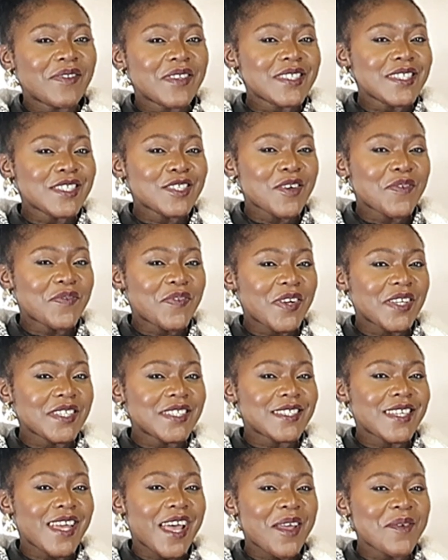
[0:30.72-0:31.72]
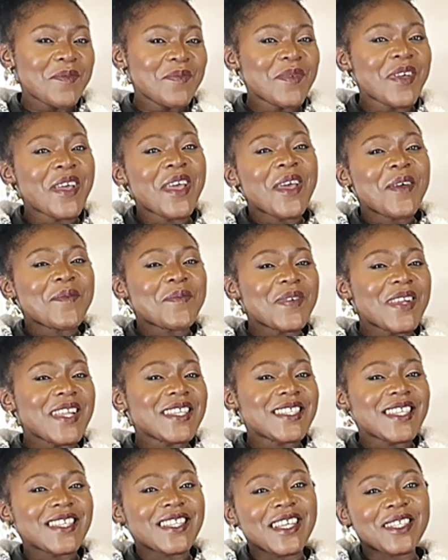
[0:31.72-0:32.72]
if this is your first time
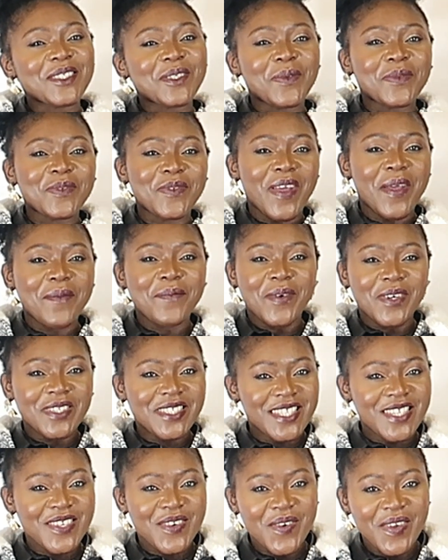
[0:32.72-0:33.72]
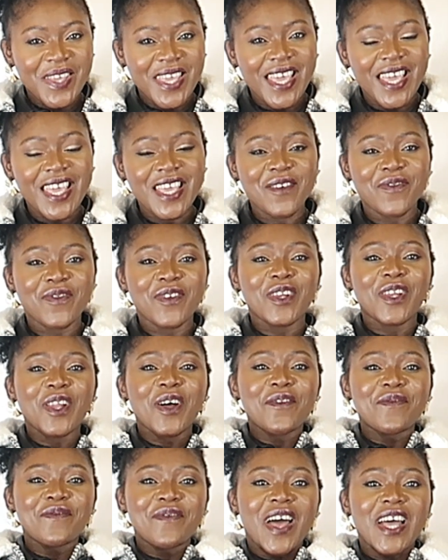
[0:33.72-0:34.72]
please hit that subscribe button okay if you
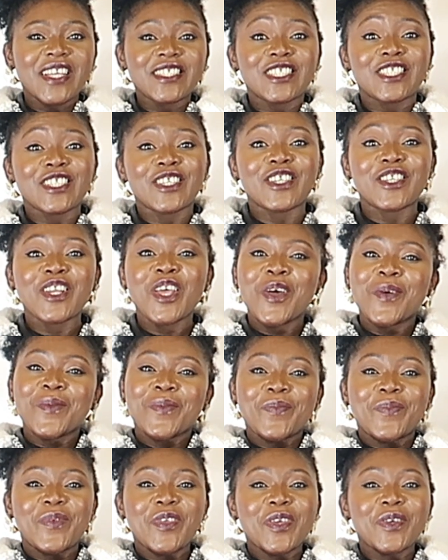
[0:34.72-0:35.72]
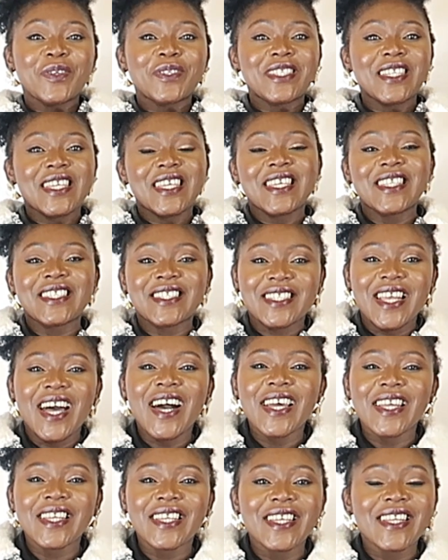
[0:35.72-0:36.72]
love fashion beauty
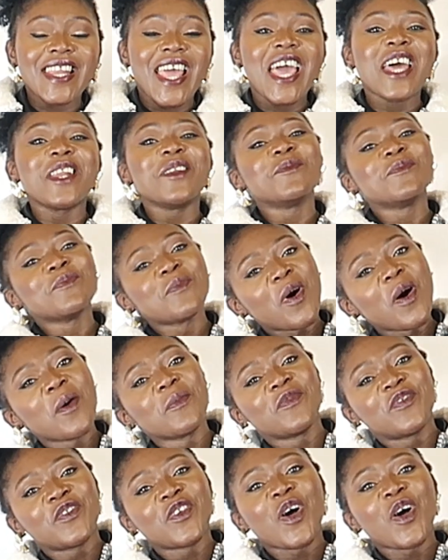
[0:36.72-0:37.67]
styling and mom